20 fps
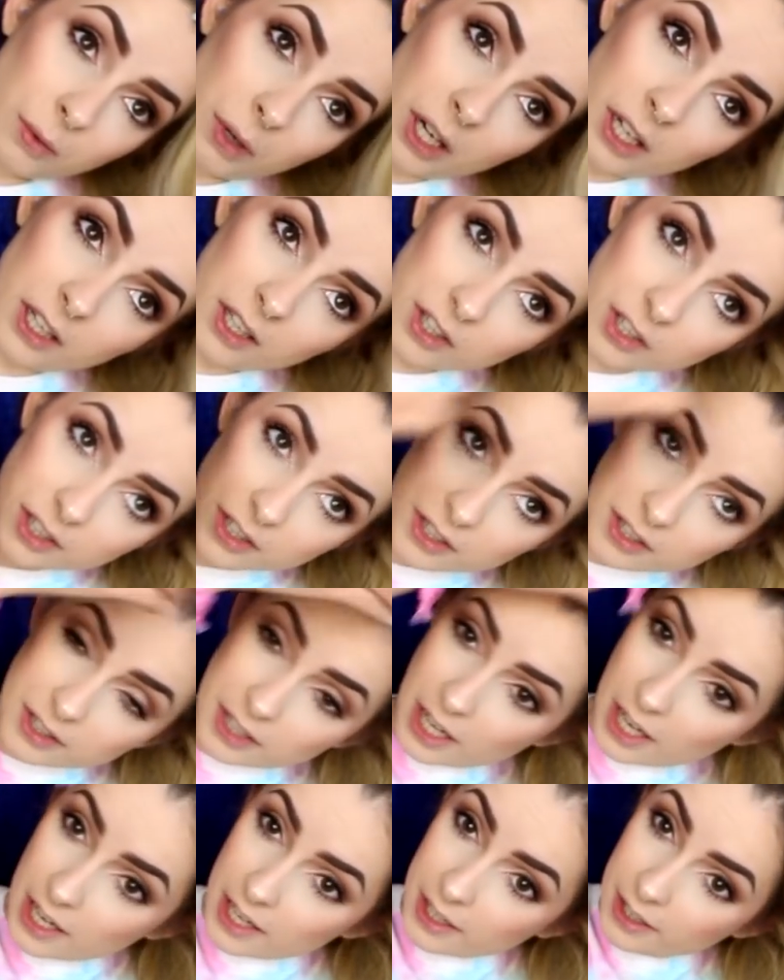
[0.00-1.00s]
wanna just
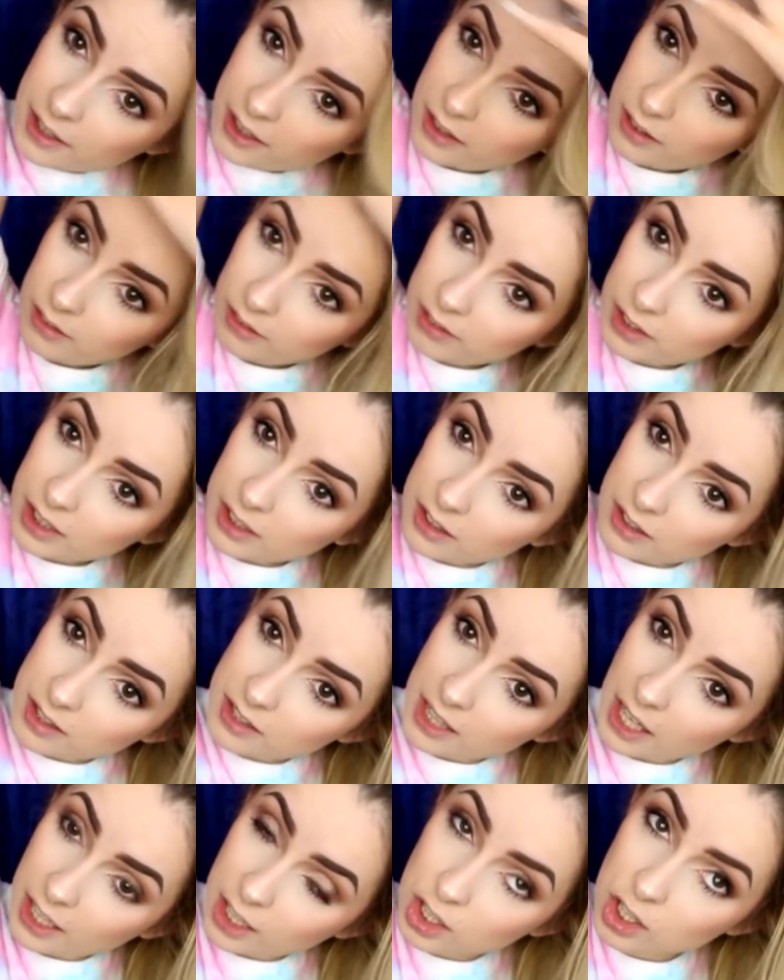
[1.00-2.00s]
take little
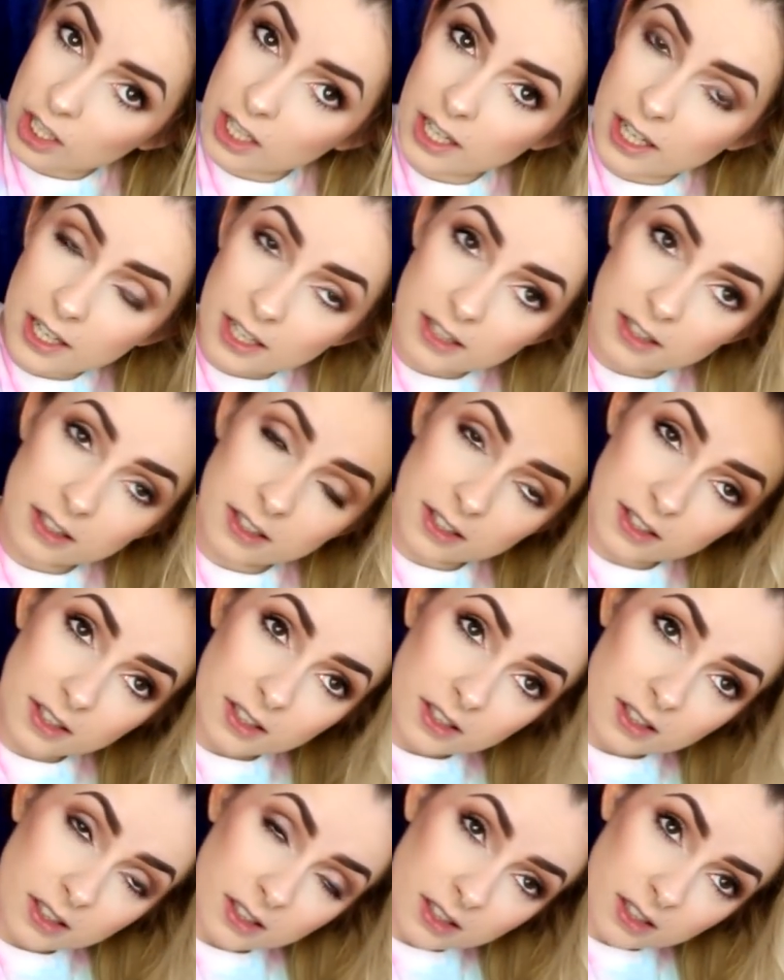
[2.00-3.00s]
sections,
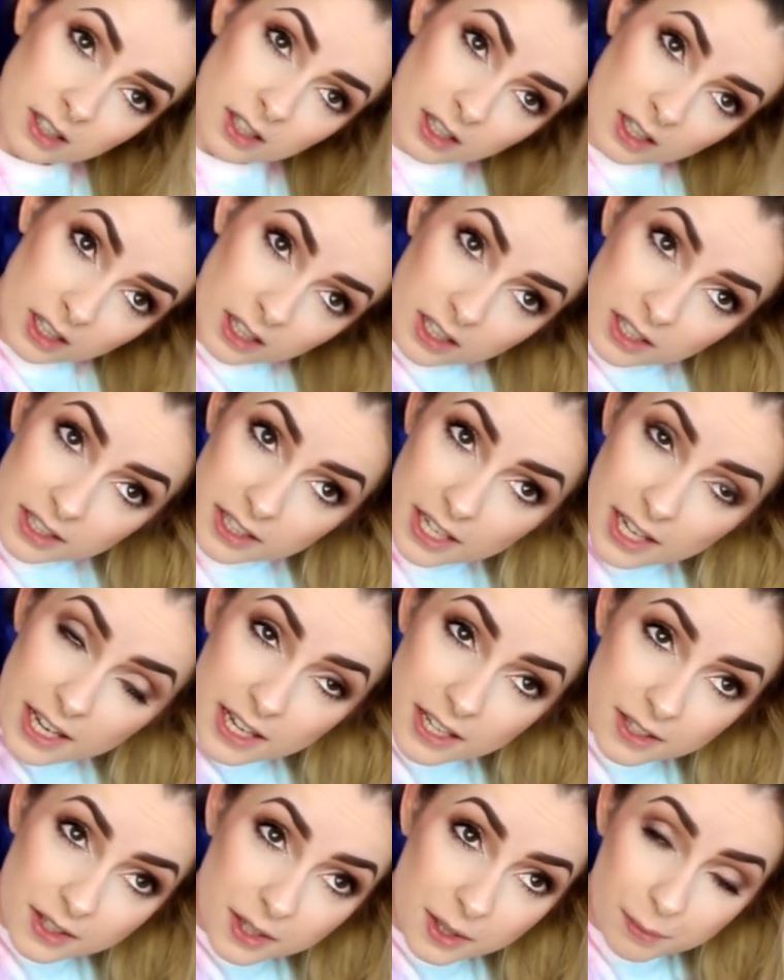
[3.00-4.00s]

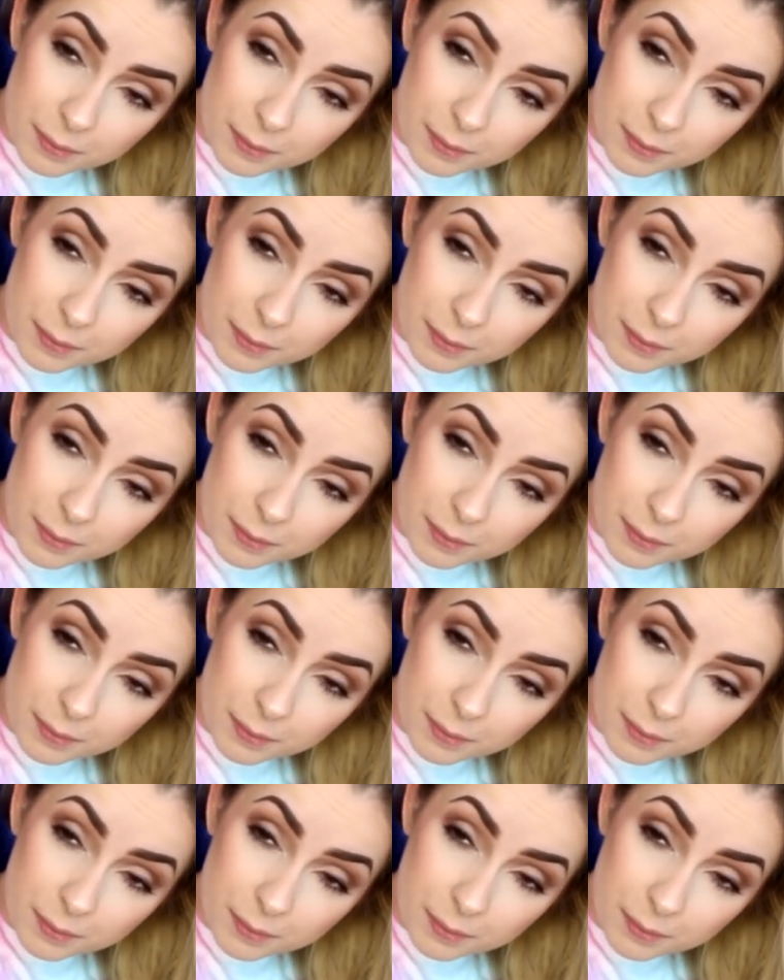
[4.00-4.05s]
tease.